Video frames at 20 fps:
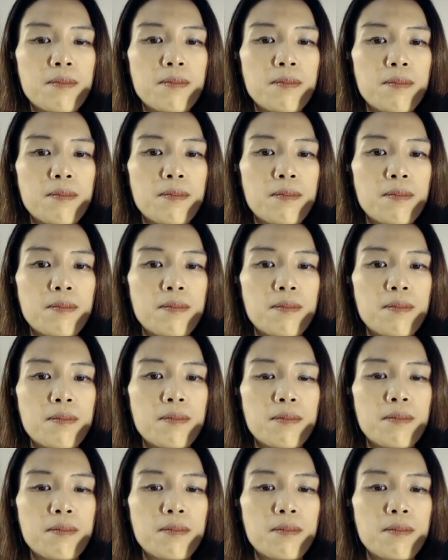
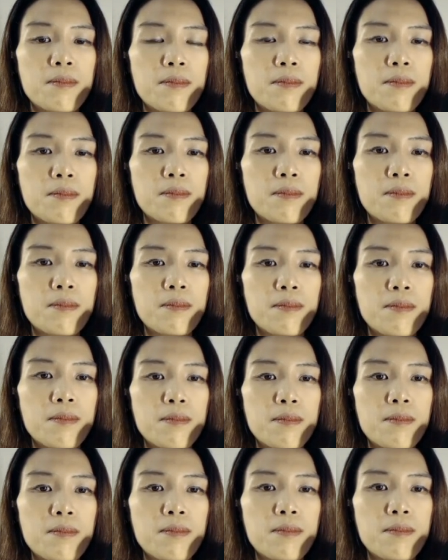
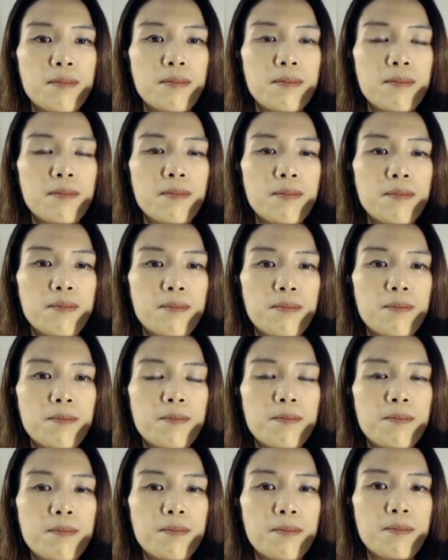
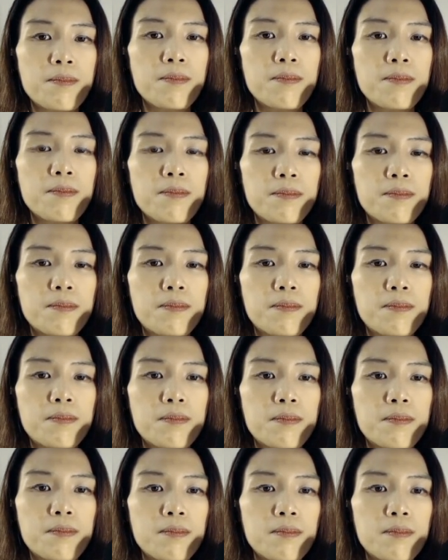
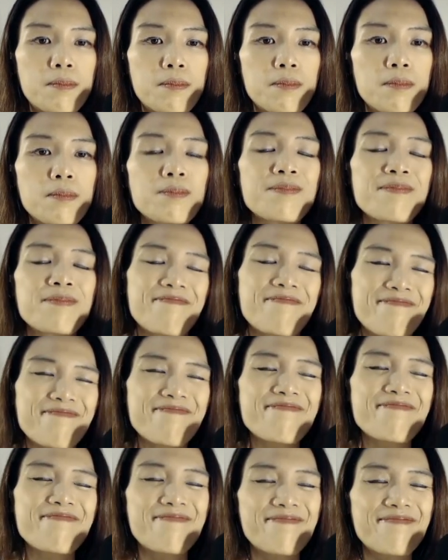
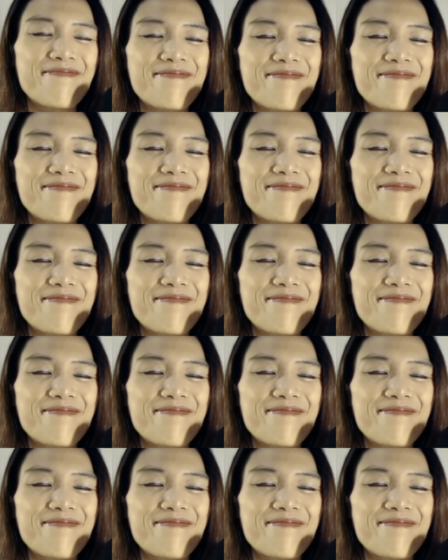This person isn't speaking.